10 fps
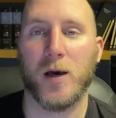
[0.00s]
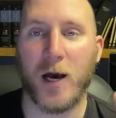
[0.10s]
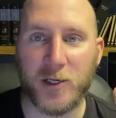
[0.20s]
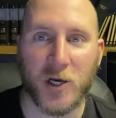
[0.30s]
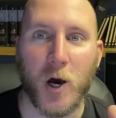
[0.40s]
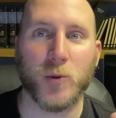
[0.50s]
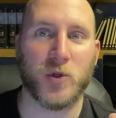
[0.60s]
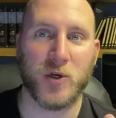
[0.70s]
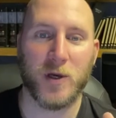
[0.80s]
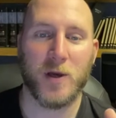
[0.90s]
I
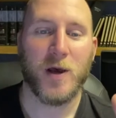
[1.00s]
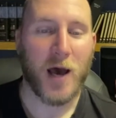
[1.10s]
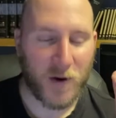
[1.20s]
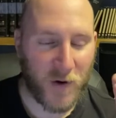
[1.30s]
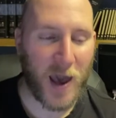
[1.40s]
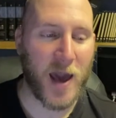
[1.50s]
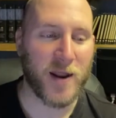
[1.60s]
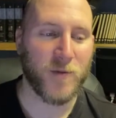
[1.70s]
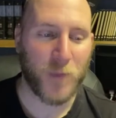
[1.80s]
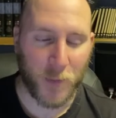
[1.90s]
don't. I've had
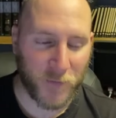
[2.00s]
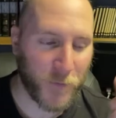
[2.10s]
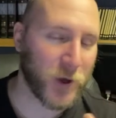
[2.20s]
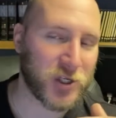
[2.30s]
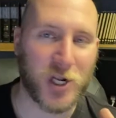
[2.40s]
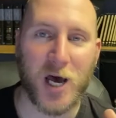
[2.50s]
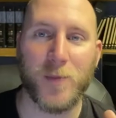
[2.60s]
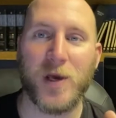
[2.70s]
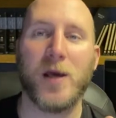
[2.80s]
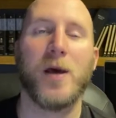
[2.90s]
it. People force it
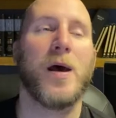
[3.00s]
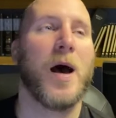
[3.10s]
on me.